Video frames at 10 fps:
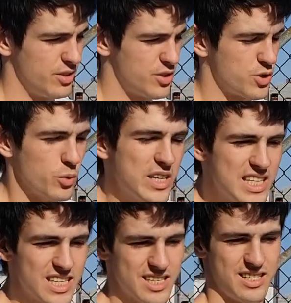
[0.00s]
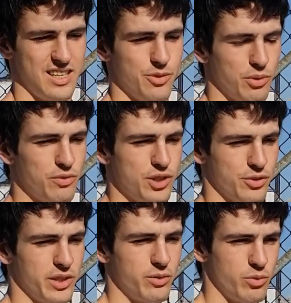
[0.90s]
squeezes the
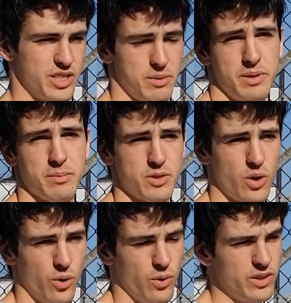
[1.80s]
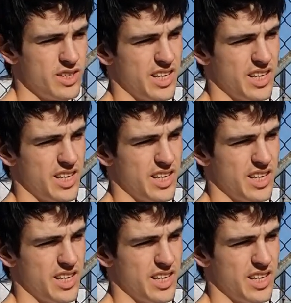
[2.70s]
refrigerant, which then becomes cold,